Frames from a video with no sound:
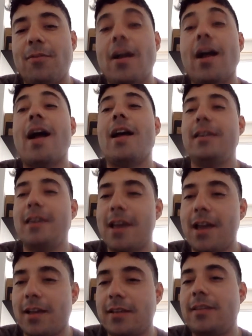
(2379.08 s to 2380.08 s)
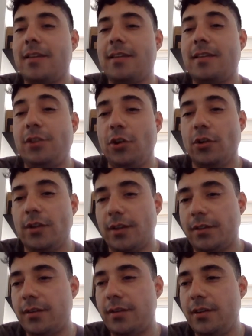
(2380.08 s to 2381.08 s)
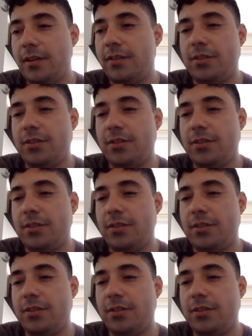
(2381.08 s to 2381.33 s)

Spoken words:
Ah, yes, yes, a student. You